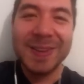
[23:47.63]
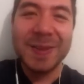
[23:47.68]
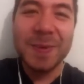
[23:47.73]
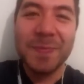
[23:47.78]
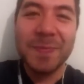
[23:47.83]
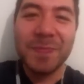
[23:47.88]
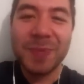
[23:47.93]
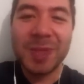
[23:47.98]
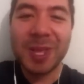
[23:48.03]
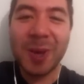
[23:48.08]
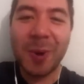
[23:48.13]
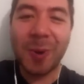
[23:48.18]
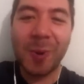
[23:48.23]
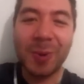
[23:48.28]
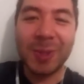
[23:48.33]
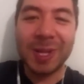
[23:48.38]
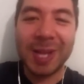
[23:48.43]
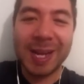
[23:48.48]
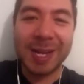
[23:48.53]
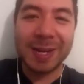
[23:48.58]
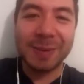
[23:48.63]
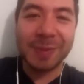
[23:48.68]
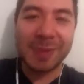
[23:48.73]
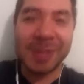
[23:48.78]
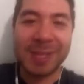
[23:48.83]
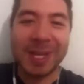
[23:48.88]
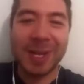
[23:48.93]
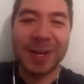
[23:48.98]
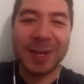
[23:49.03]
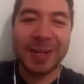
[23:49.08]
only item in the entire
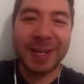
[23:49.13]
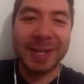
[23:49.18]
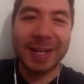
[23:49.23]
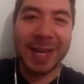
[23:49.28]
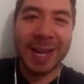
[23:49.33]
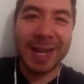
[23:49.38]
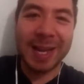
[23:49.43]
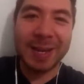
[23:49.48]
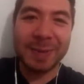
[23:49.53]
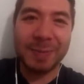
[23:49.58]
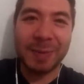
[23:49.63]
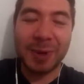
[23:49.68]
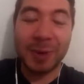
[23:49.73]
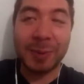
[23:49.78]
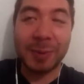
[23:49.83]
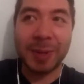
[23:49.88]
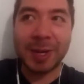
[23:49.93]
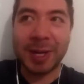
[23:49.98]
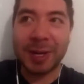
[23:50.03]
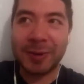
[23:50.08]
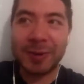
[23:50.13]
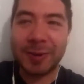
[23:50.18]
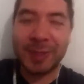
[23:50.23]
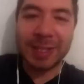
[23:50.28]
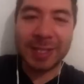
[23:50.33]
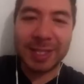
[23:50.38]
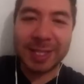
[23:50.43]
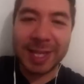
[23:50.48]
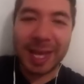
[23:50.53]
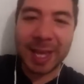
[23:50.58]
game, I mean, other than
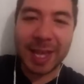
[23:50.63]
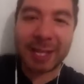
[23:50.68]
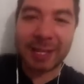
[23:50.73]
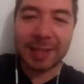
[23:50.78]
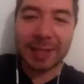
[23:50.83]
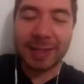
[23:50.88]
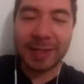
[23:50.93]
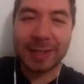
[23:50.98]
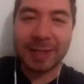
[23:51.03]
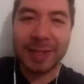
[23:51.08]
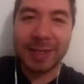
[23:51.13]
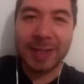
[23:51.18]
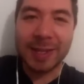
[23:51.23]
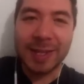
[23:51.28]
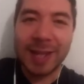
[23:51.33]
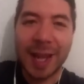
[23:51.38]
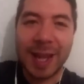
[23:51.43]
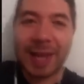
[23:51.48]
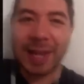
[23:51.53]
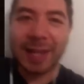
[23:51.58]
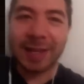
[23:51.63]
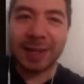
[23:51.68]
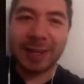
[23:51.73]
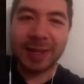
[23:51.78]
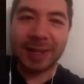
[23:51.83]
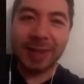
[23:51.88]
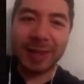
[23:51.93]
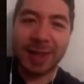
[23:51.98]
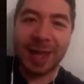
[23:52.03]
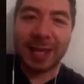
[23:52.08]
sand and
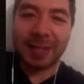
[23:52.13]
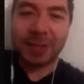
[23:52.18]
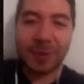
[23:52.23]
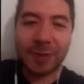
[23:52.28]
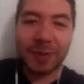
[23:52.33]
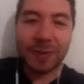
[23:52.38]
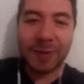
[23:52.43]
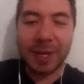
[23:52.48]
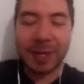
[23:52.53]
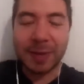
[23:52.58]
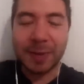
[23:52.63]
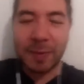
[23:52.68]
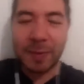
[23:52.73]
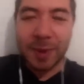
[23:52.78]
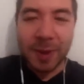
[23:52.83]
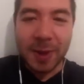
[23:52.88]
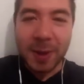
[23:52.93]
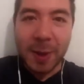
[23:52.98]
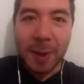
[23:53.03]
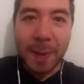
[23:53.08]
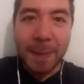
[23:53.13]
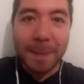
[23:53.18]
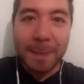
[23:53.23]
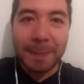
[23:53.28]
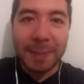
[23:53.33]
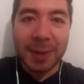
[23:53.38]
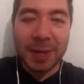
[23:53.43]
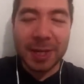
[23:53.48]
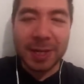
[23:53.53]
that sort of thing. But I think